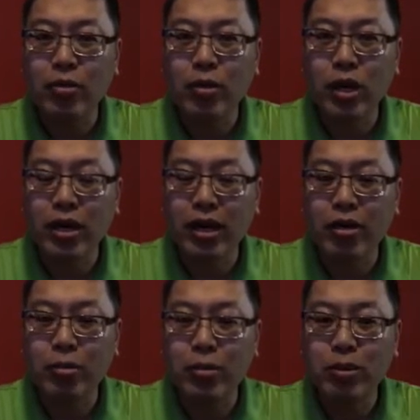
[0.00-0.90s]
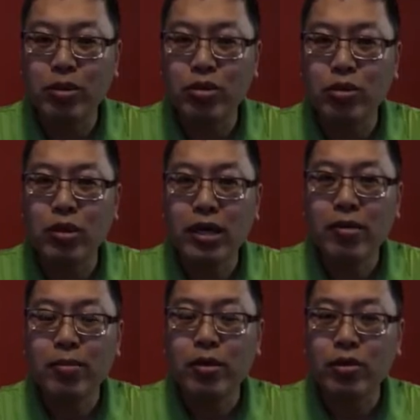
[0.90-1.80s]
We want to hire people to
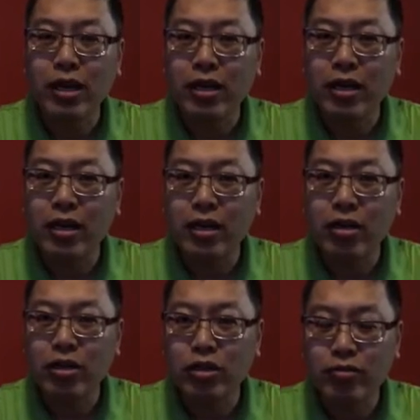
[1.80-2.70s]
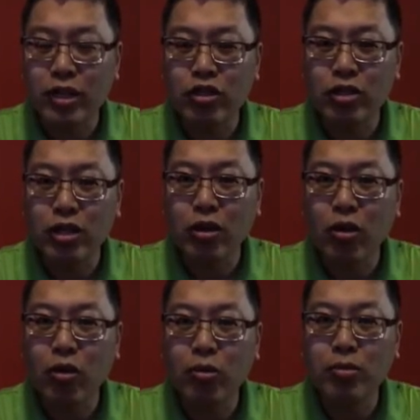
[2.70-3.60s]
create conservation in
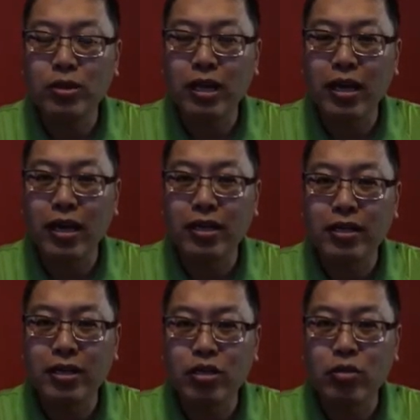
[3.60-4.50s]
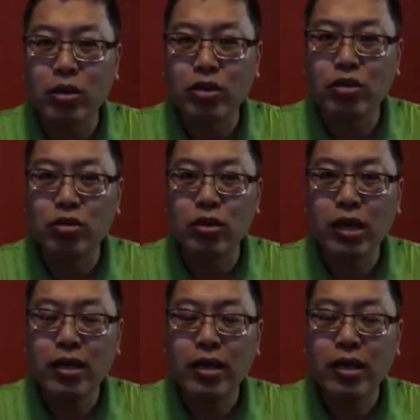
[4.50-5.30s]
homes and to work to